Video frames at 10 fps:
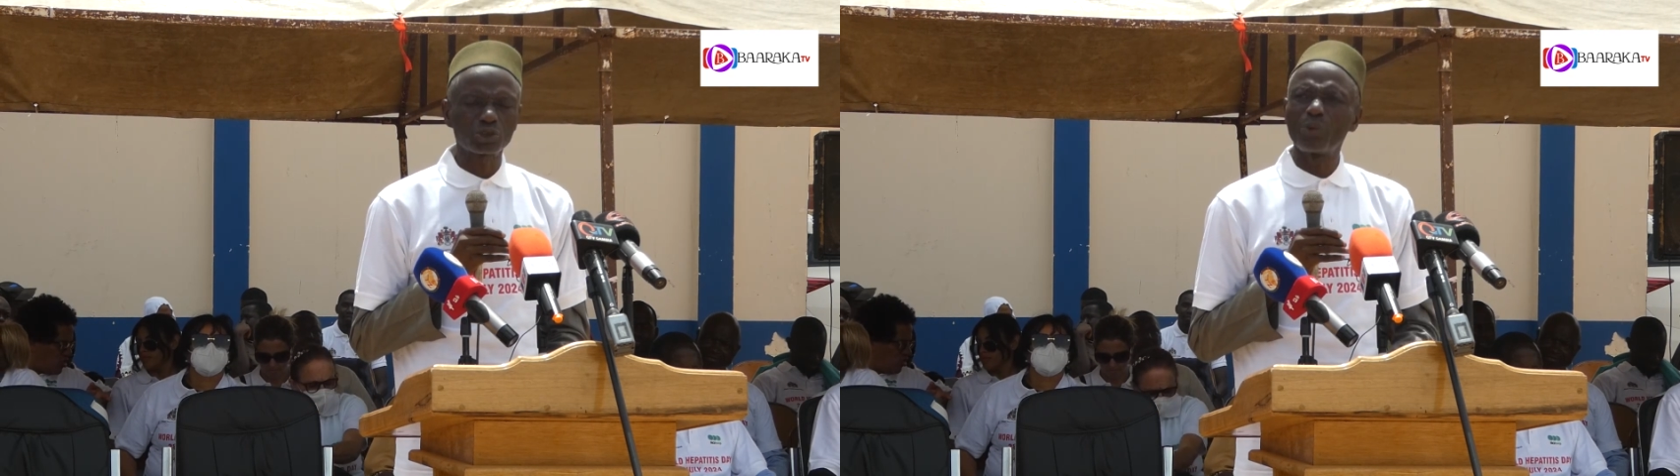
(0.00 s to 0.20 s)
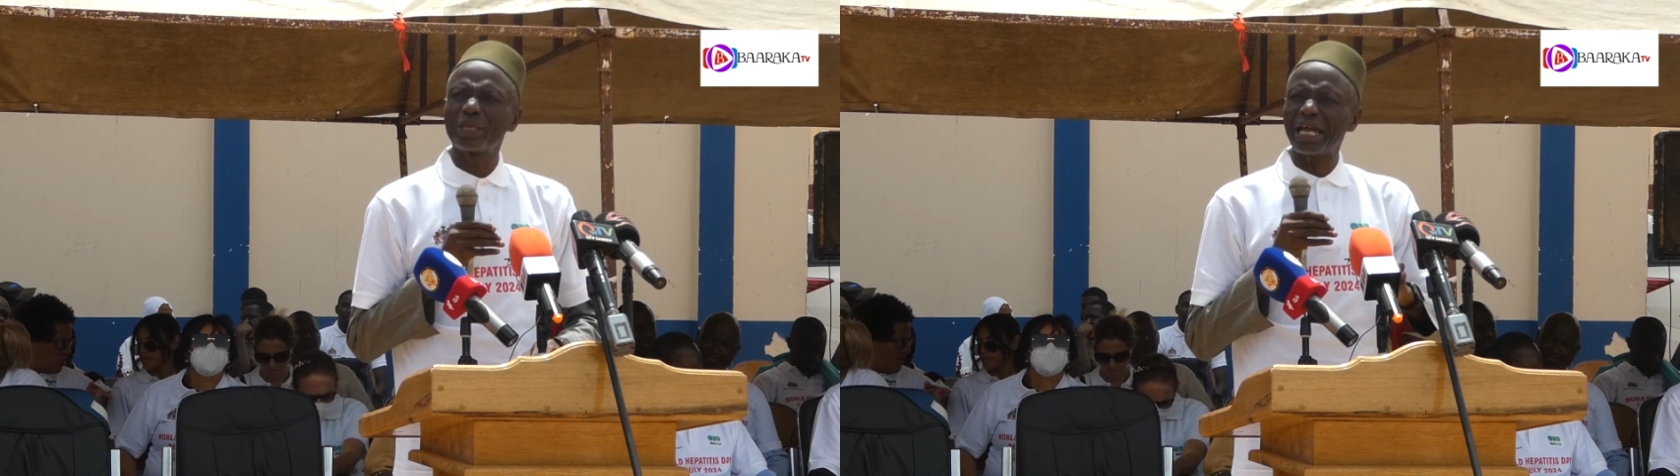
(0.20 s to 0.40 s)

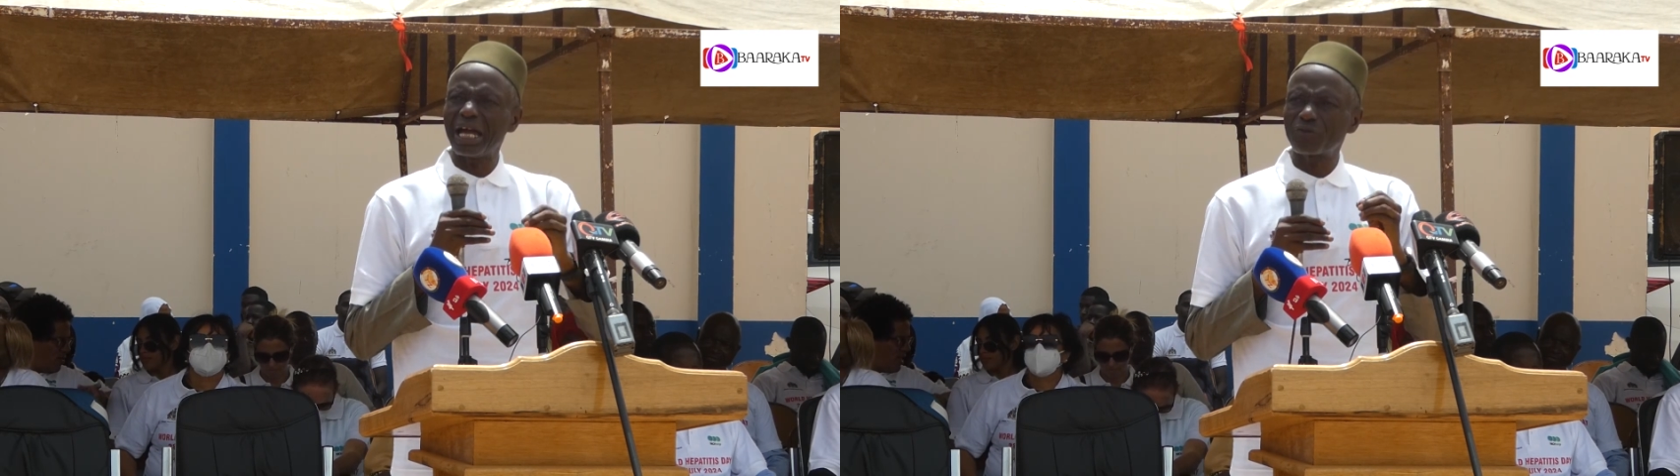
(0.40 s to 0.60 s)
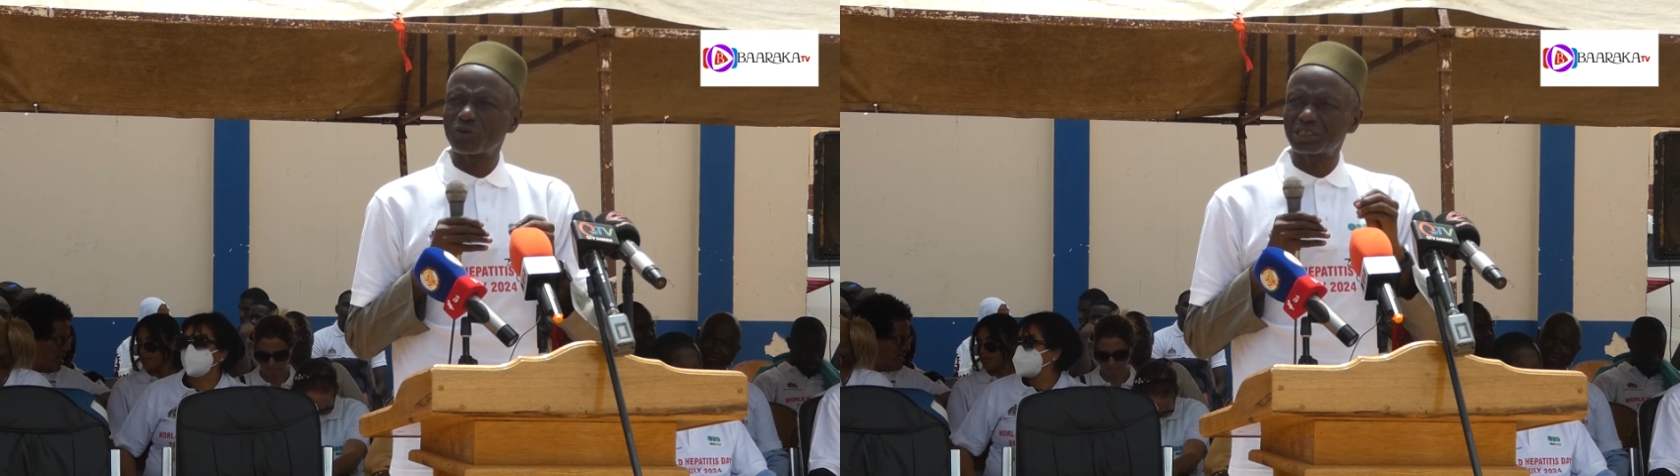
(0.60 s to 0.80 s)
So we
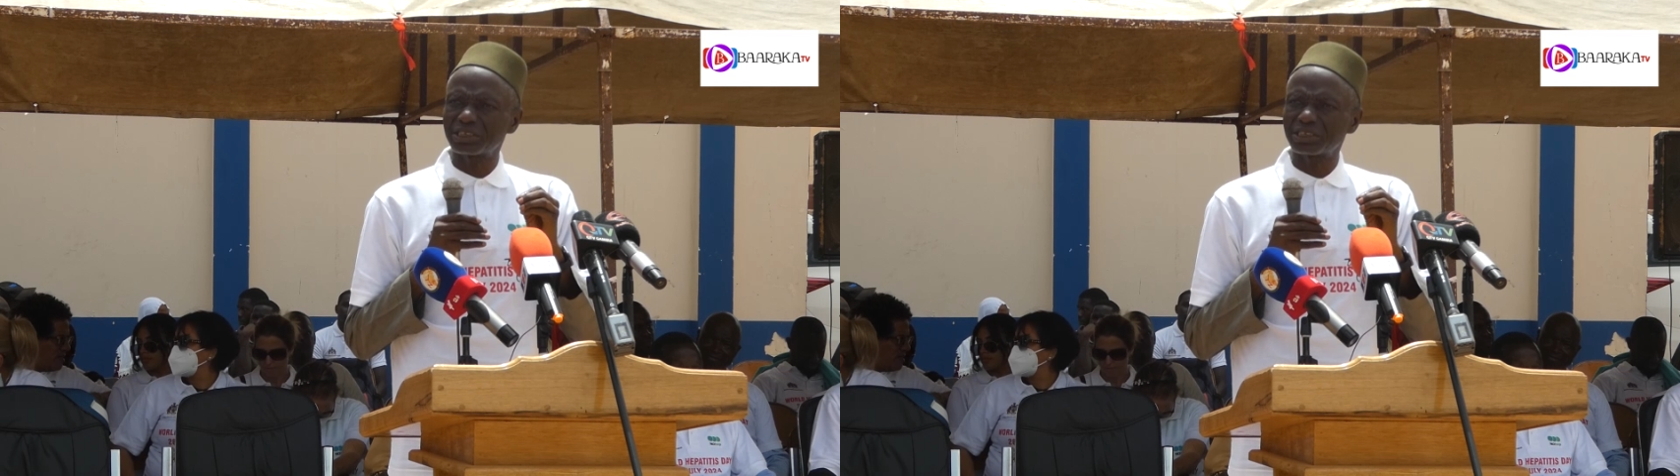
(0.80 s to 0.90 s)
have to